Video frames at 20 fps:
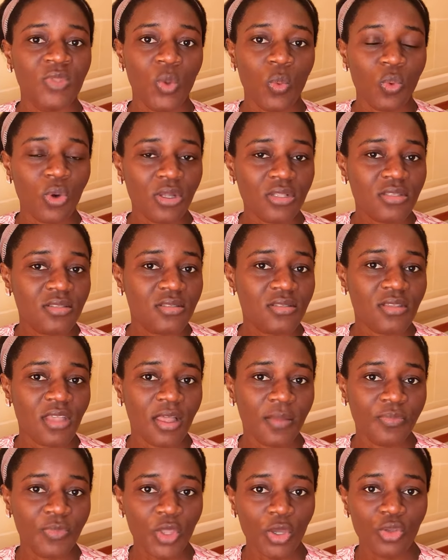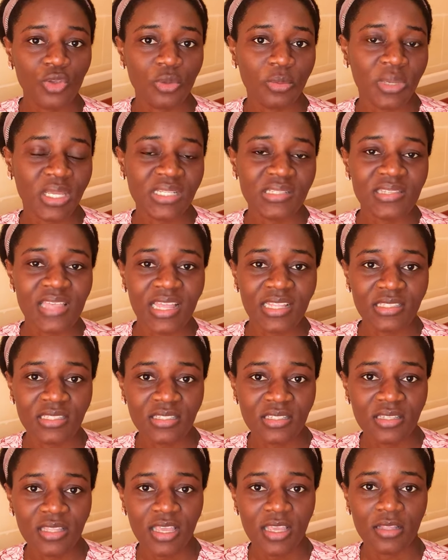What documents are
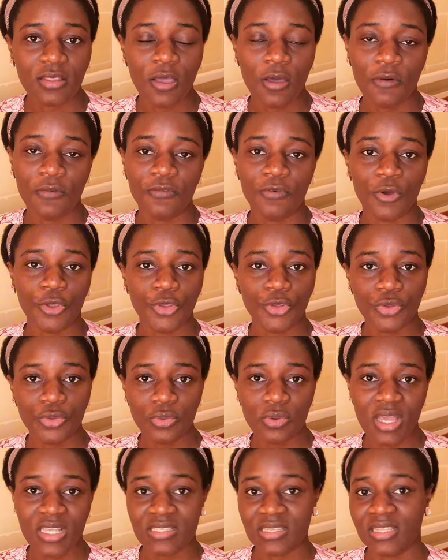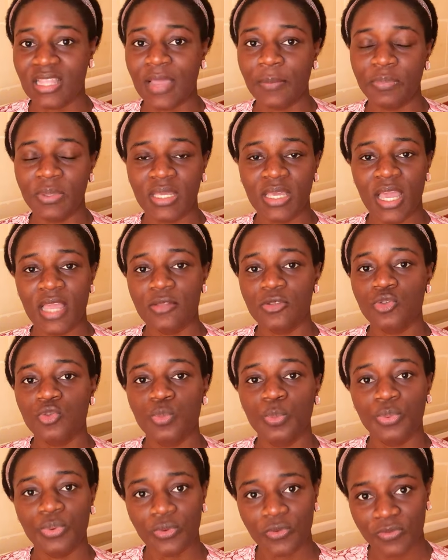needed for you as an applicant
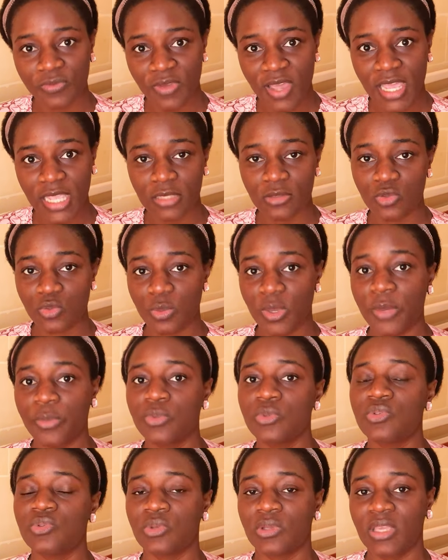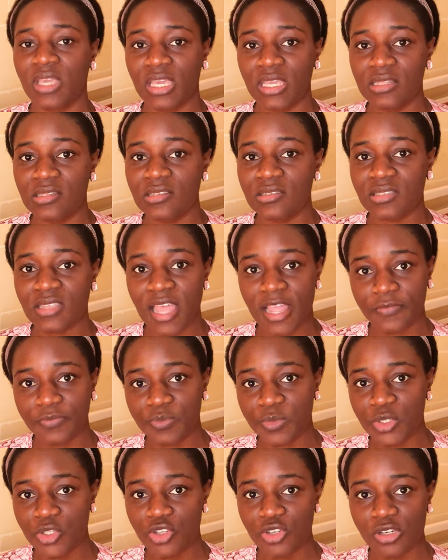to provide to be able to gain this
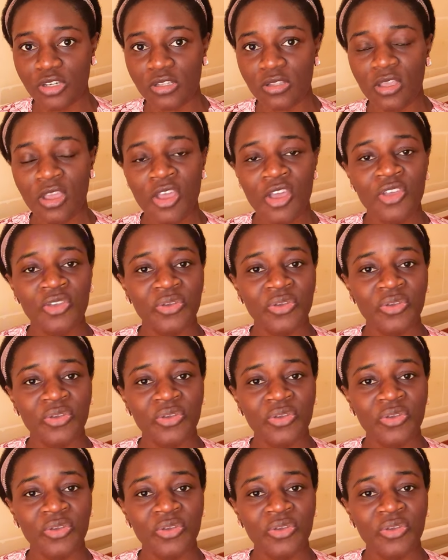admission.